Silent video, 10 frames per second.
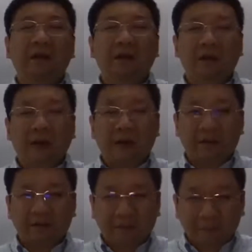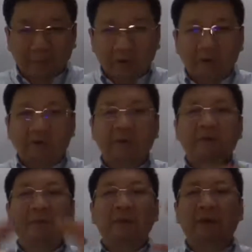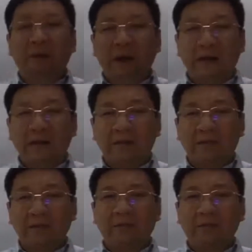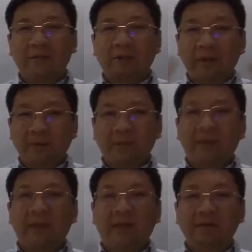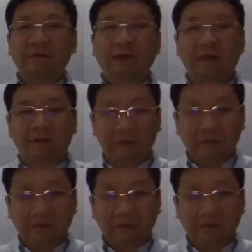Okay, so most of the middle ones will probably be canceled out.